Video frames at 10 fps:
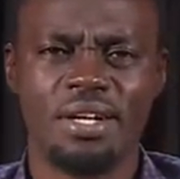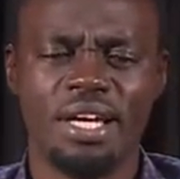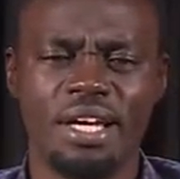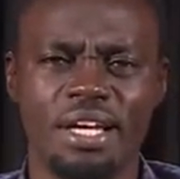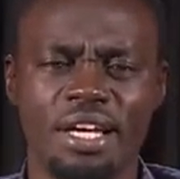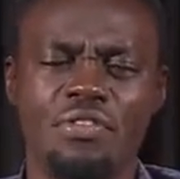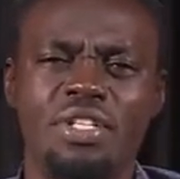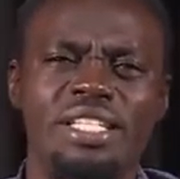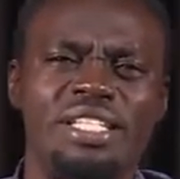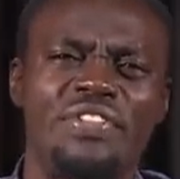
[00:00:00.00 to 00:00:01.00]
Okay?
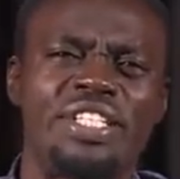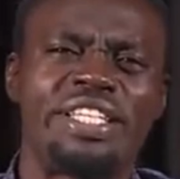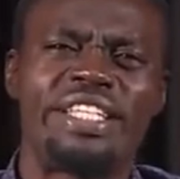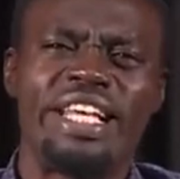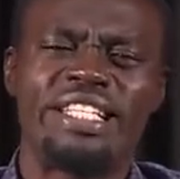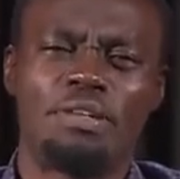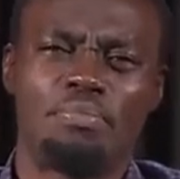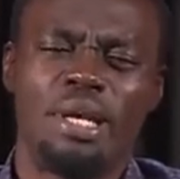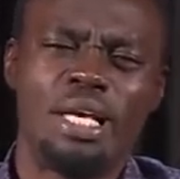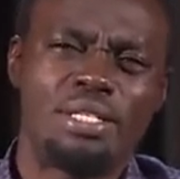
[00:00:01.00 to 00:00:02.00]
If it's, if it's a
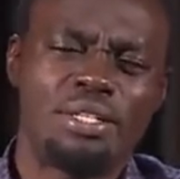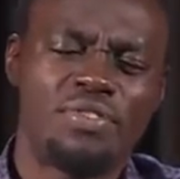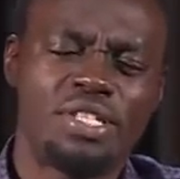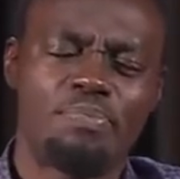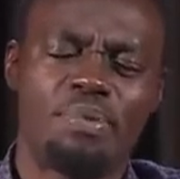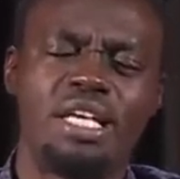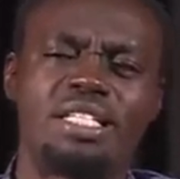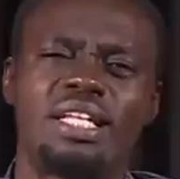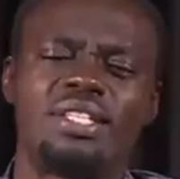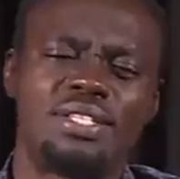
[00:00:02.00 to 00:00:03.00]
desert place, if it's a
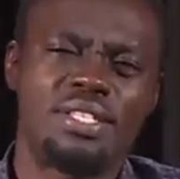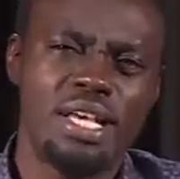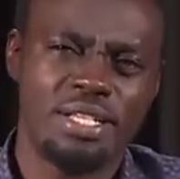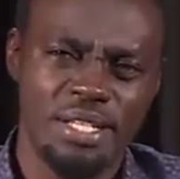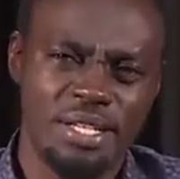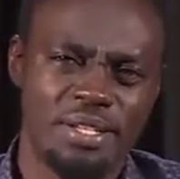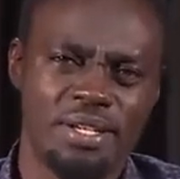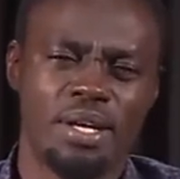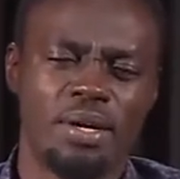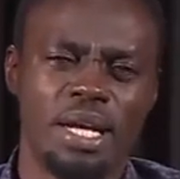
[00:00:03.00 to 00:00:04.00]
place that is
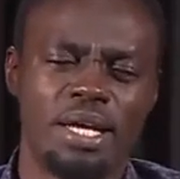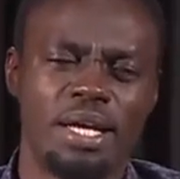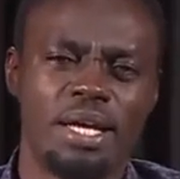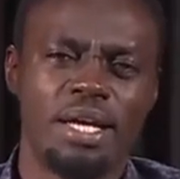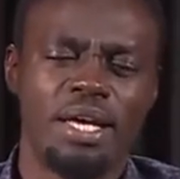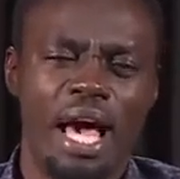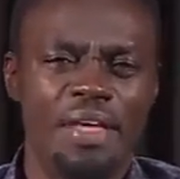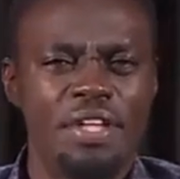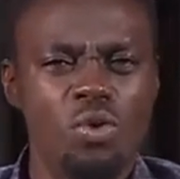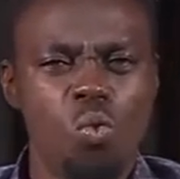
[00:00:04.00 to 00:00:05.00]
deserted, all right?
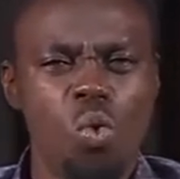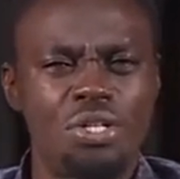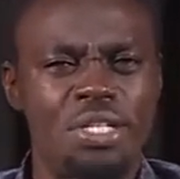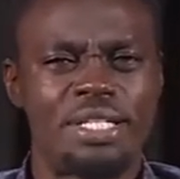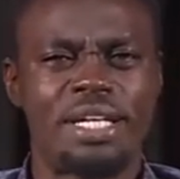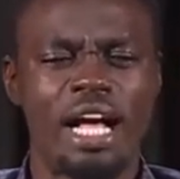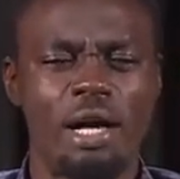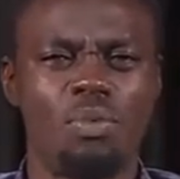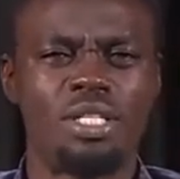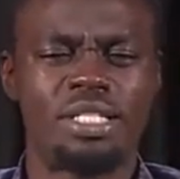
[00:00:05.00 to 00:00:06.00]
And then waters
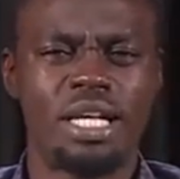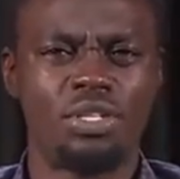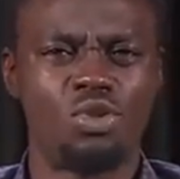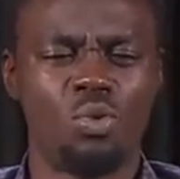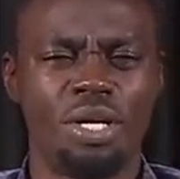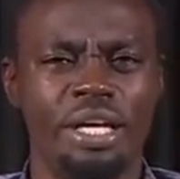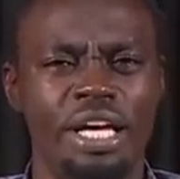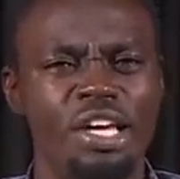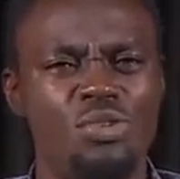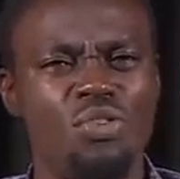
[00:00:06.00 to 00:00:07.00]
come. What's that
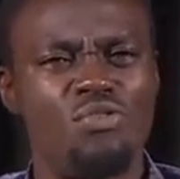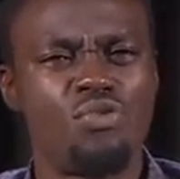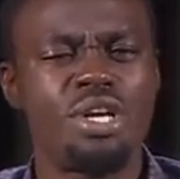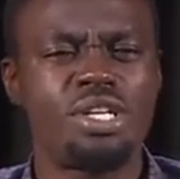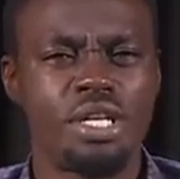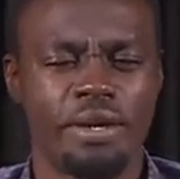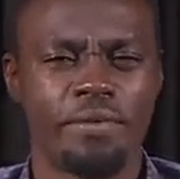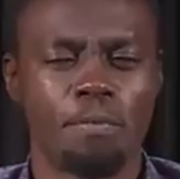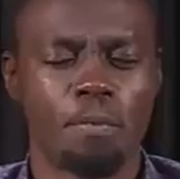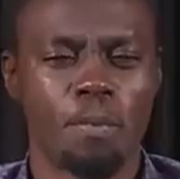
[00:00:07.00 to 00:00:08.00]
doing? It's
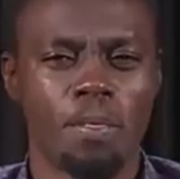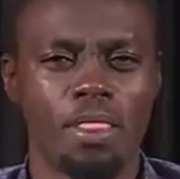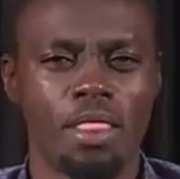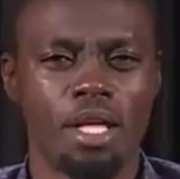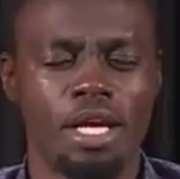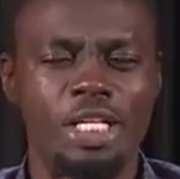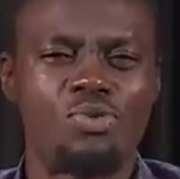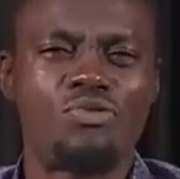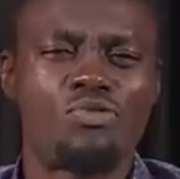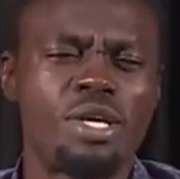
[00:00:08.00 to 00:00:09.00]
refreshing.
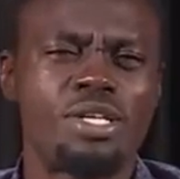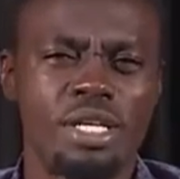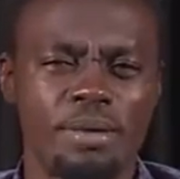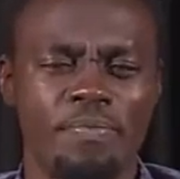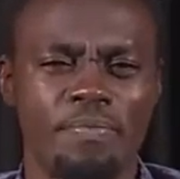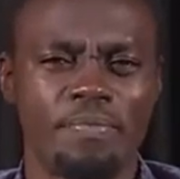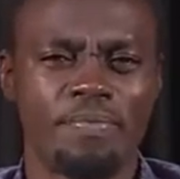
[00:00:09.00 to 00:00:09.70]
It's refreshing.